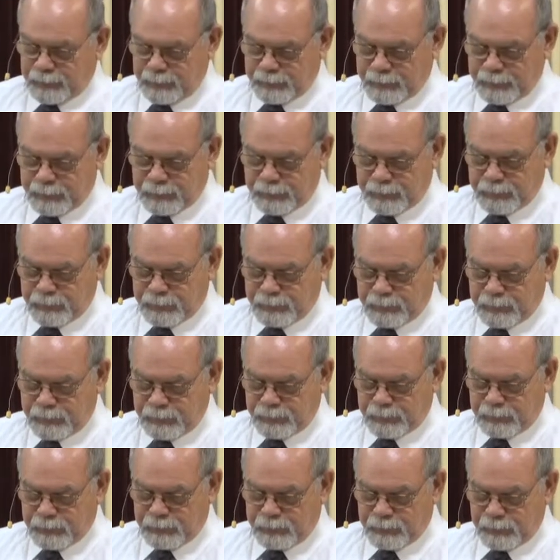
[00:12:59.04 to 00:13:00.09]

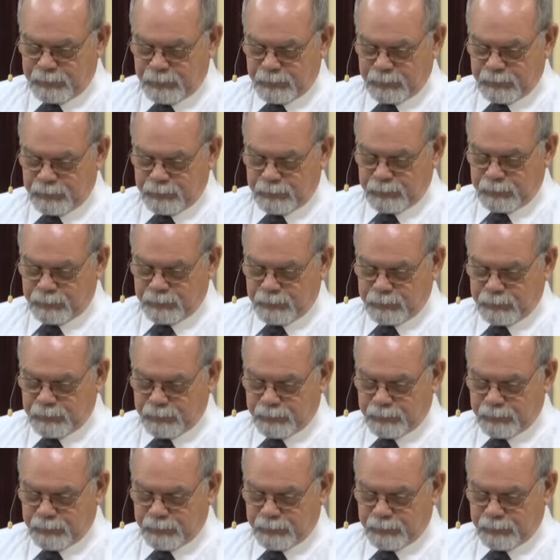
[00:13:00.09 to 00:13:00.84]
Nobody speaks.